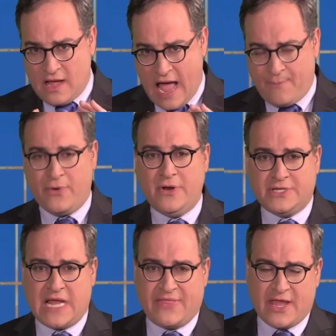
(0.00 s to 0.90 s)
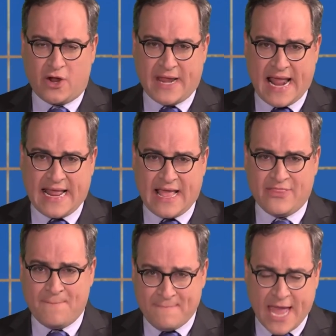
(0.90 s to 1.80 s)
Albertans, I think, are getting
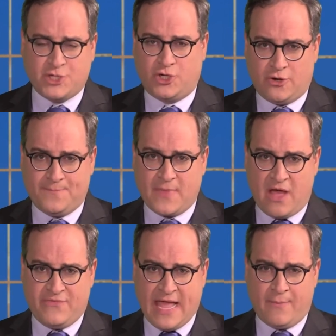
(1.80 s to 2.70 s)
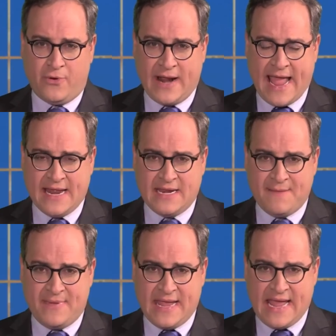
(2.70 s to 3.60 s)
the measure of the Alberta
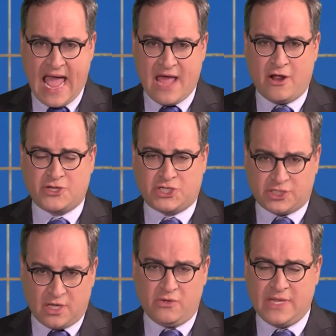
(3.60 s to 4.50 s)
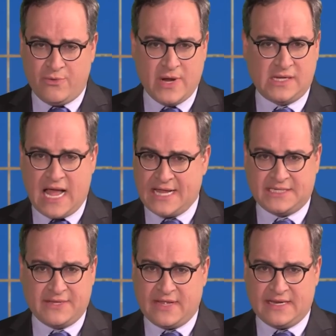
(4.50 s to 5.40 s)
NDP and are slowly
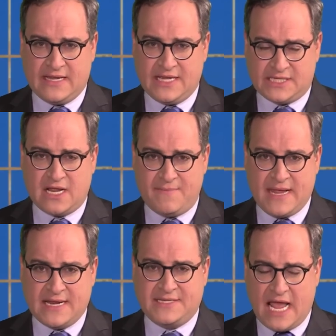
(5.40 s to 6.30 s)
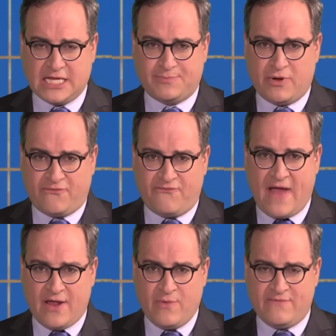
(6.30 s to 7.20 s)
realizing that it's going to be a desperate
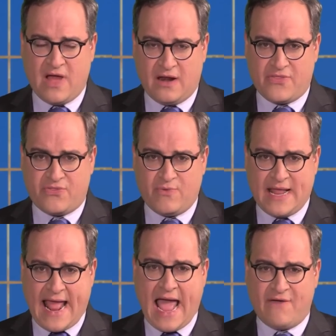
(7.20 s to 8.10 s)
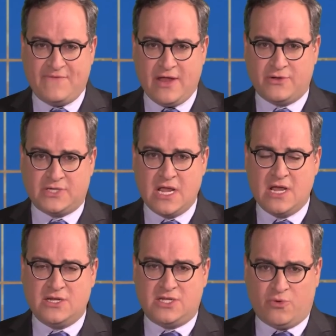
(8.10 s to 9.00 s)
fight. We've got three and a half years
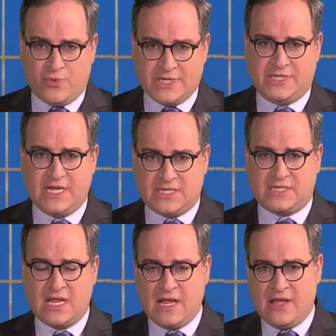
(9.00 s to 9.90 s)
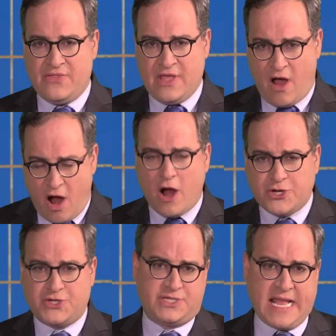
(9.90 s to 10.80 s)
to resist the
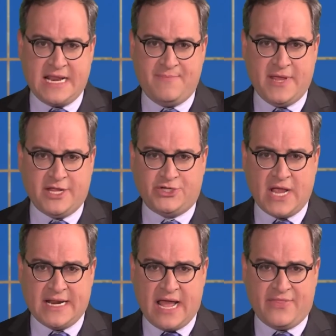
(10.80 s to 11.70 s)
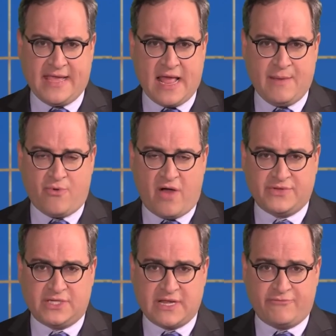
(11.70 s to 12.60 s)
harshest NDP agenda I think any
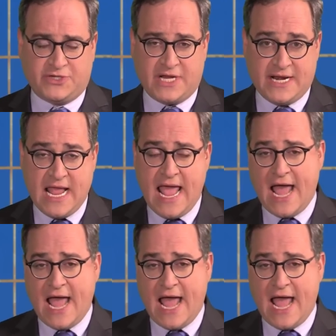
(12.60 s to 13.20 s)
province has ever seen.